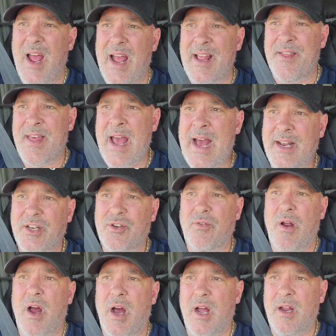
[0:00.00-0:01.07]
And that
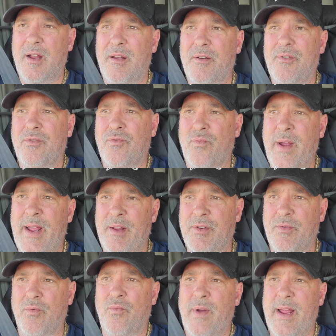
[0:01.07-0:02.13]
truck, we
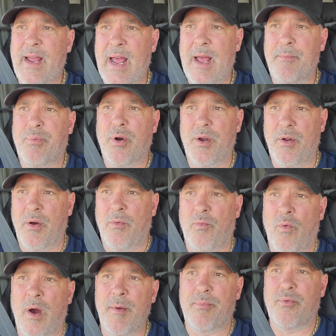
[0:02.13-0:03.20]
put
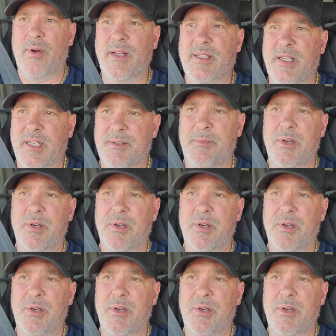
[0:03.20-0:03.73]
1.6